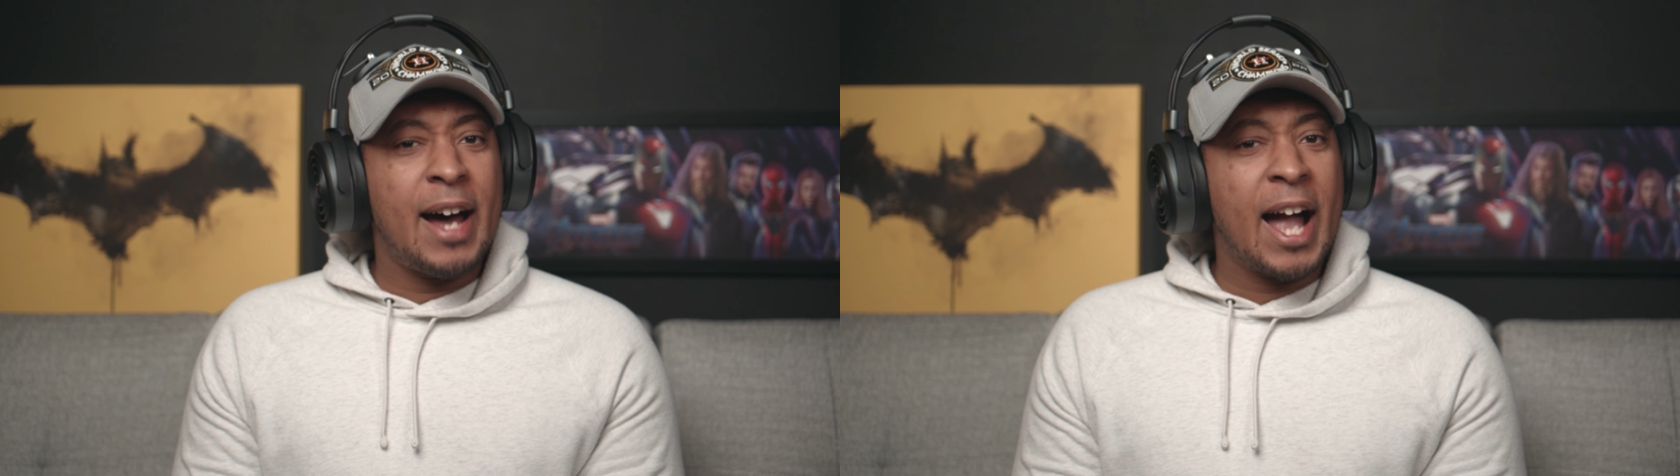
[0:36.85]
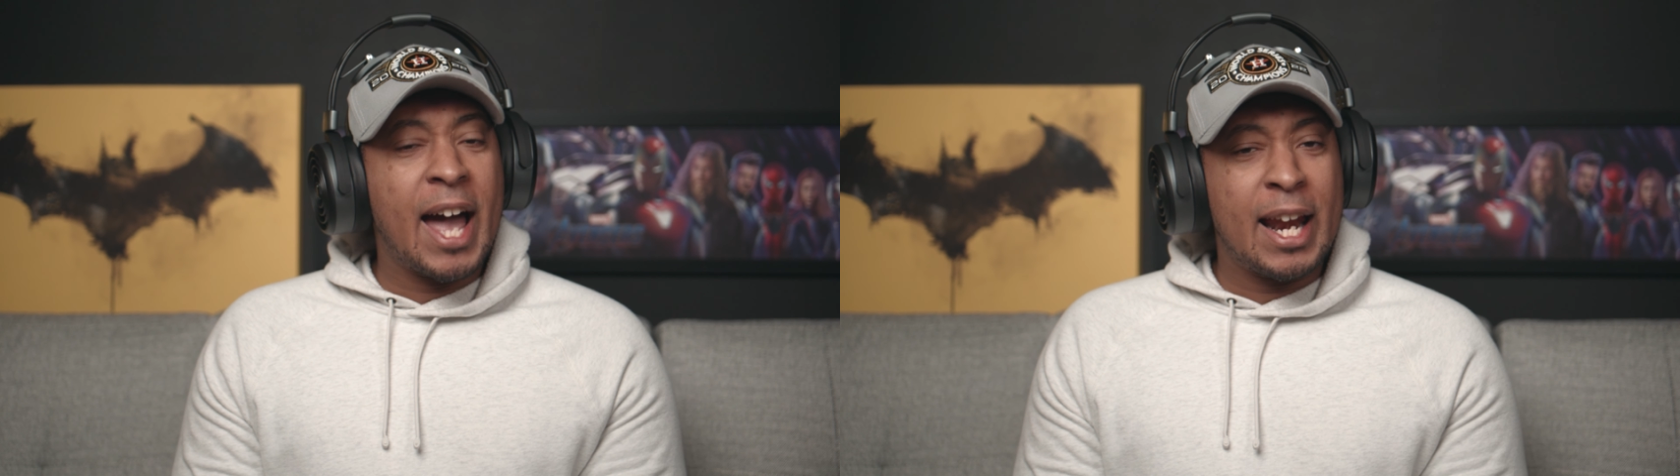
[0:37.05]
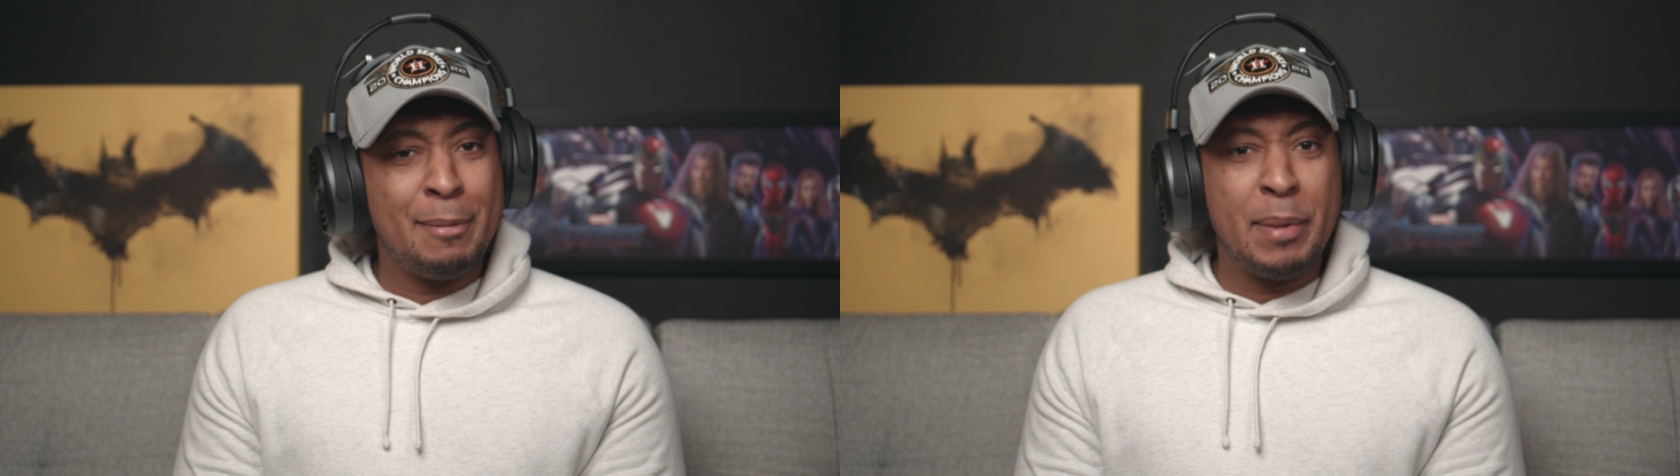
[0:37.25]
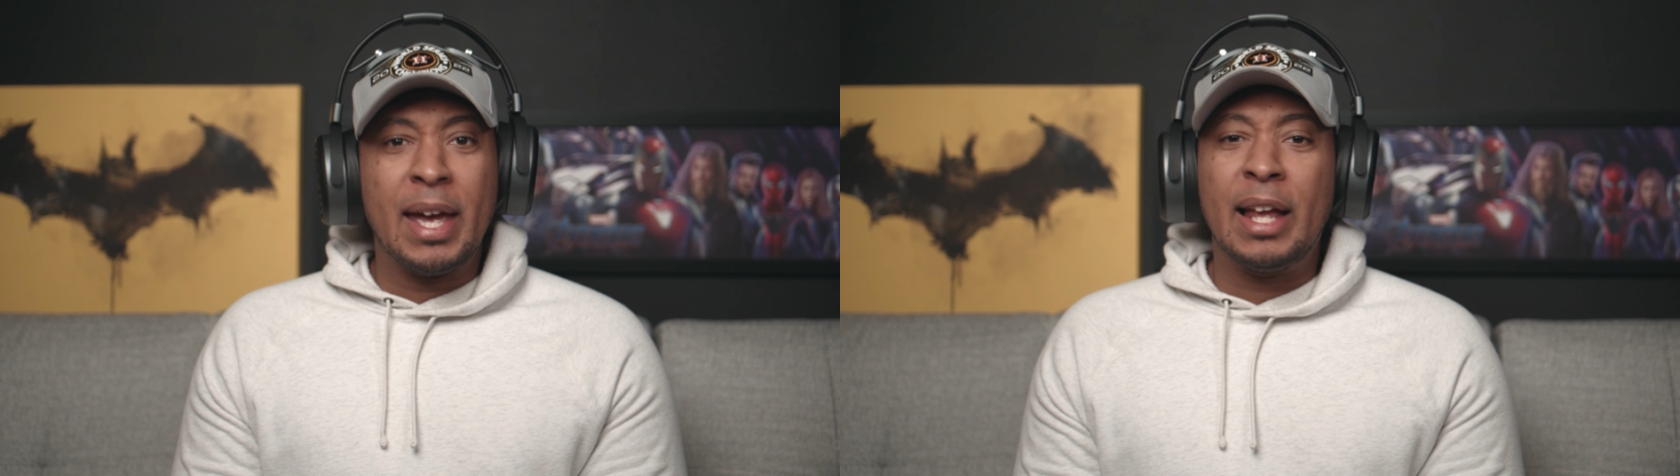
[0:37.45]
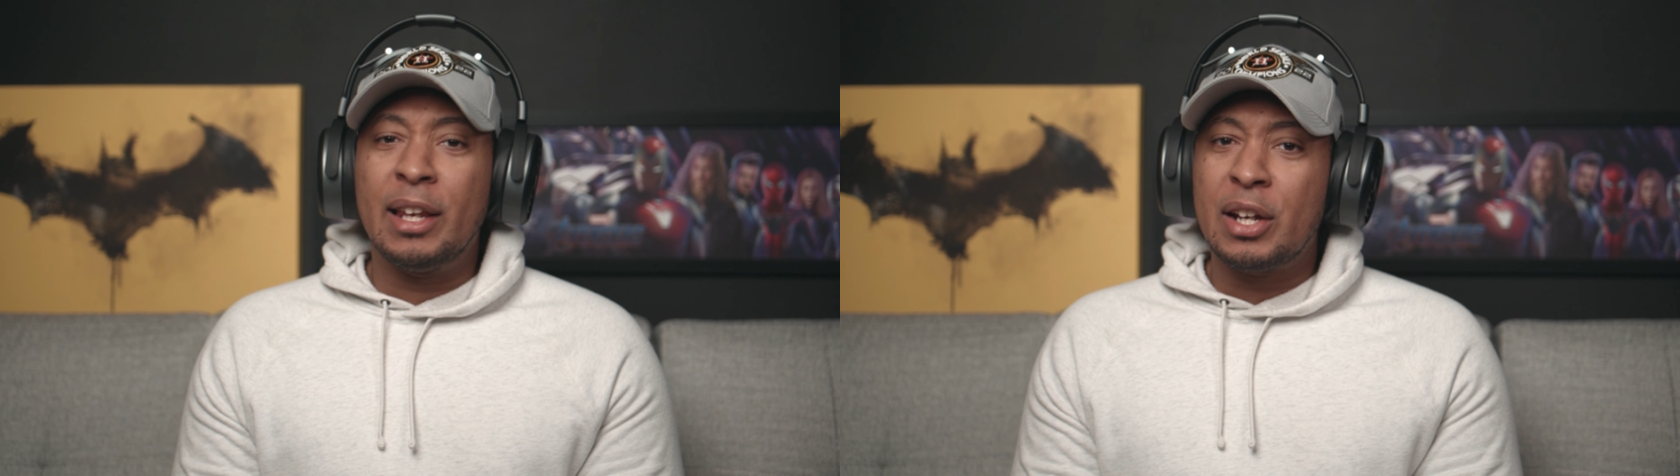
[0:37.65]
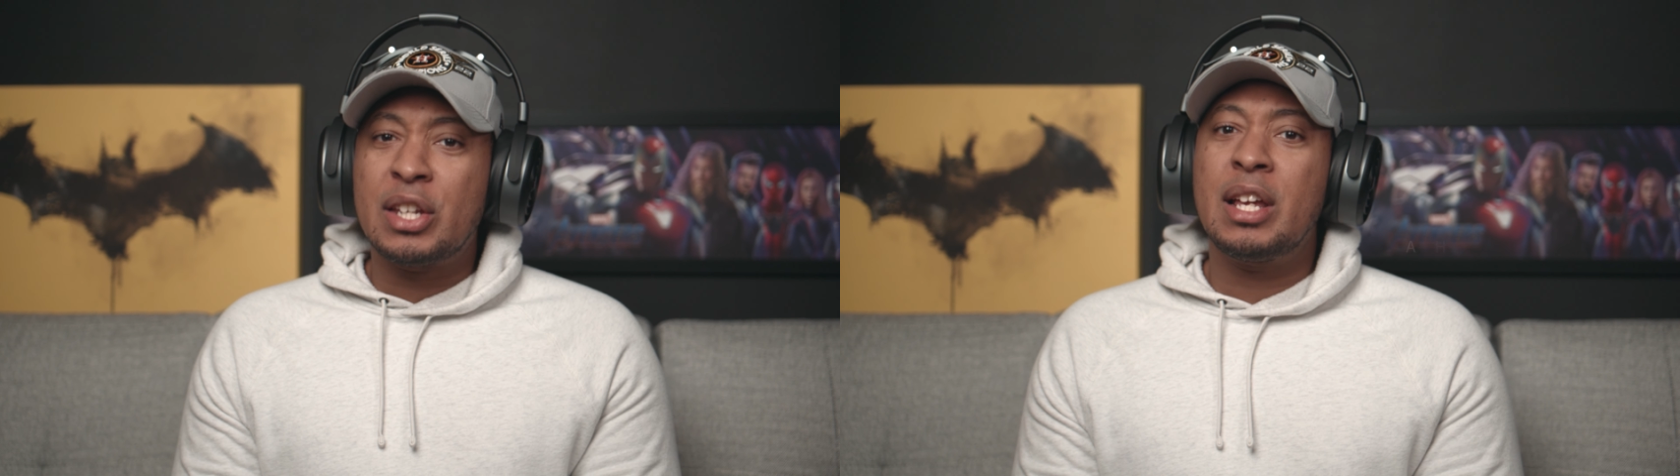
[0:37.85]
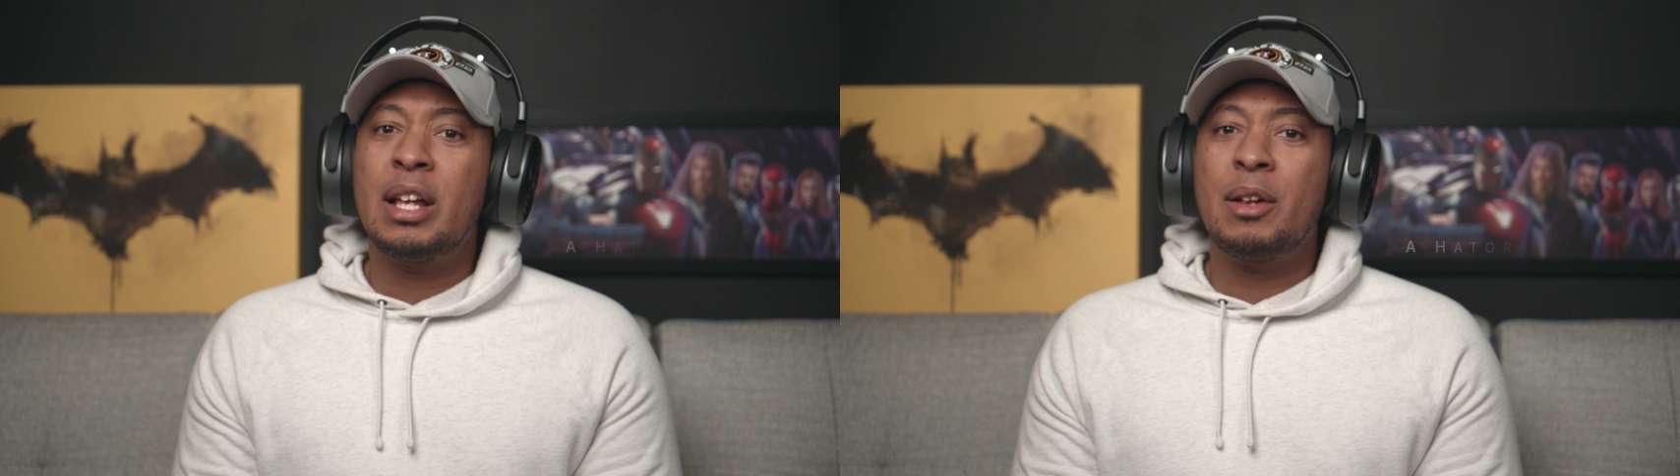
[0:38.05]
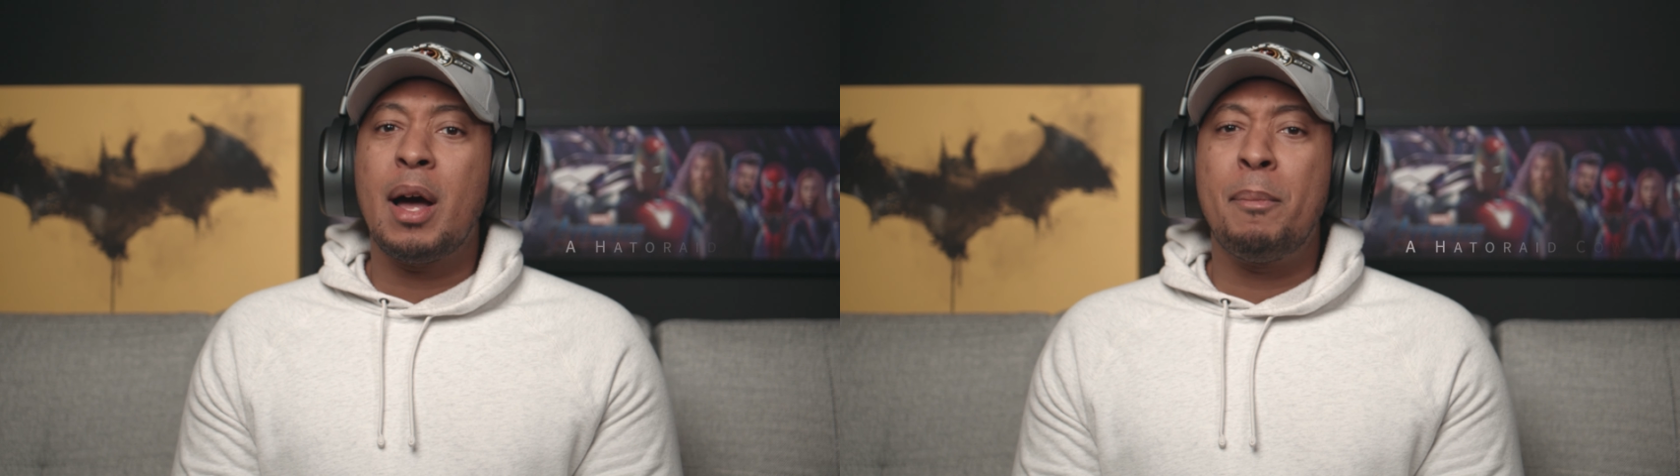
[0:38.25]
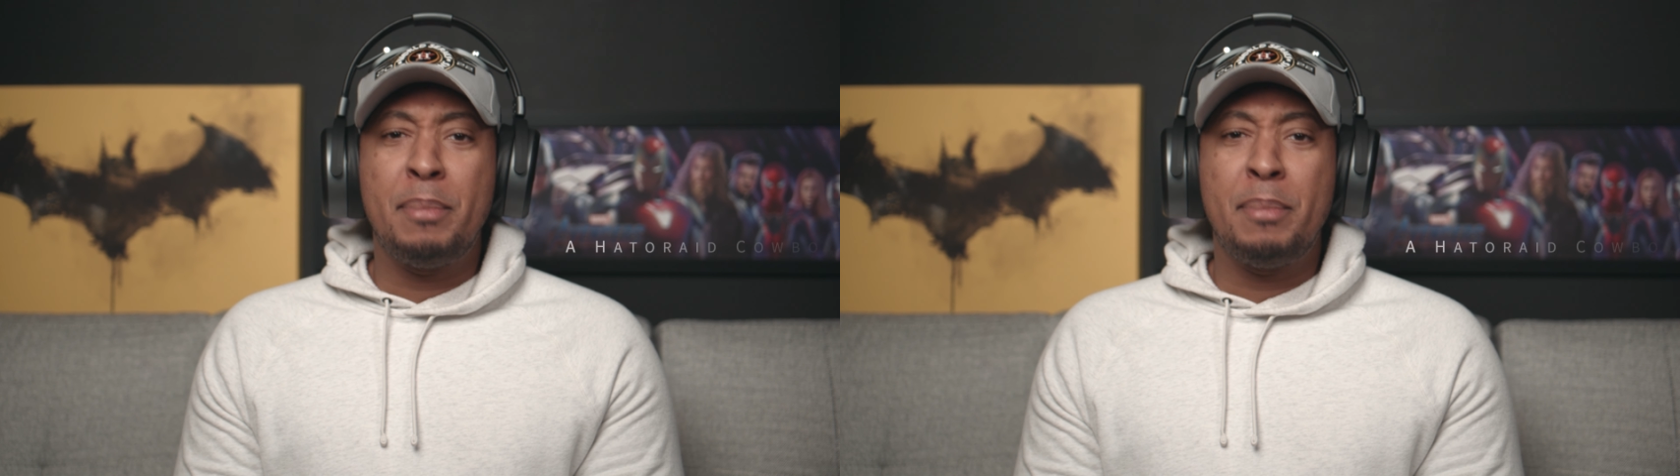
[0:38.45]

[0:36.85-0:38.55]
I gotta admit, it looked a